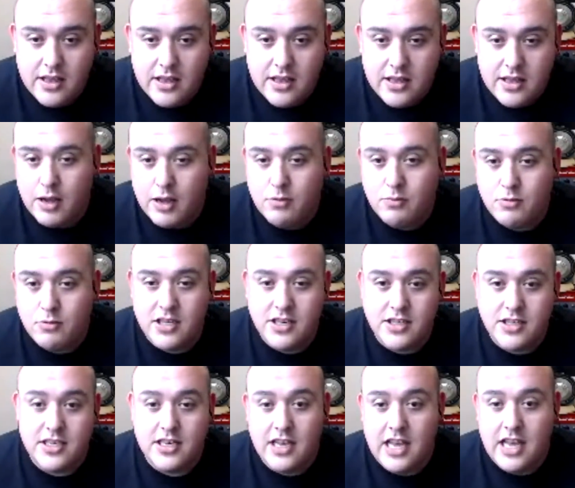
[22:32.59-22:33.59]
that
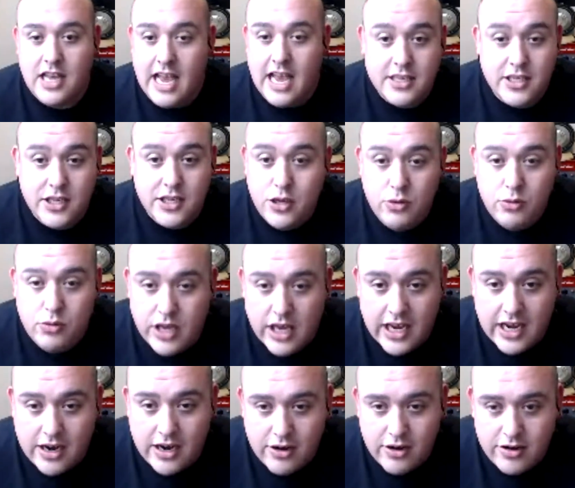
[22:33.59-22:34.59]
was SQ
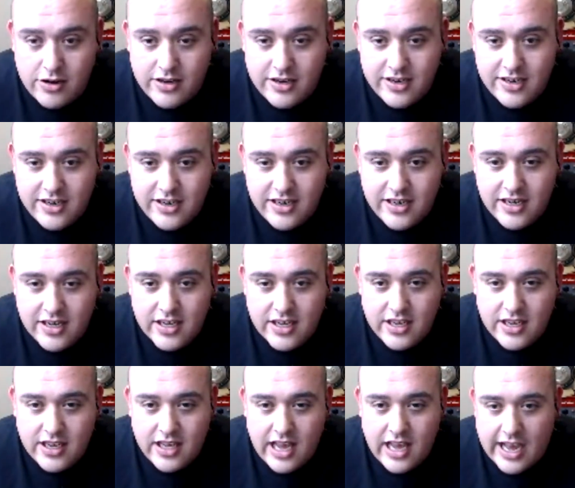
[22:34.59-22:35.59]
geared
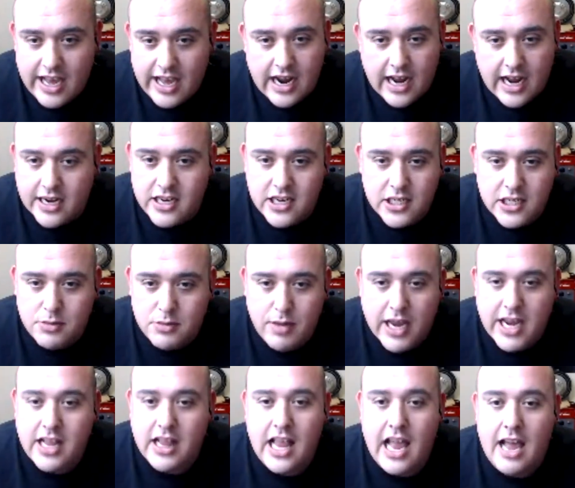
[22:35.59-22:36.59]
and I could just
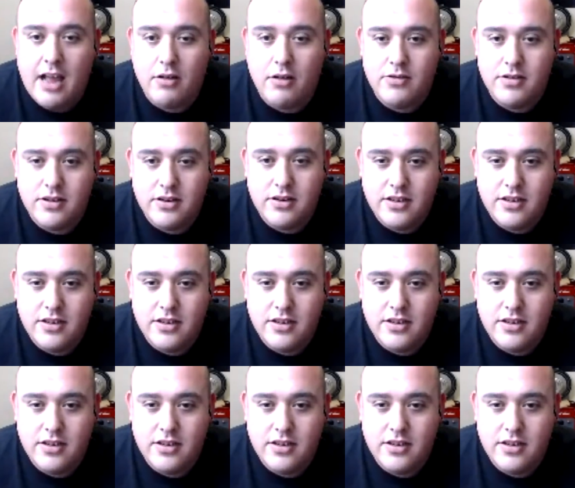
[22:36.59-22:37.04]
make it loud.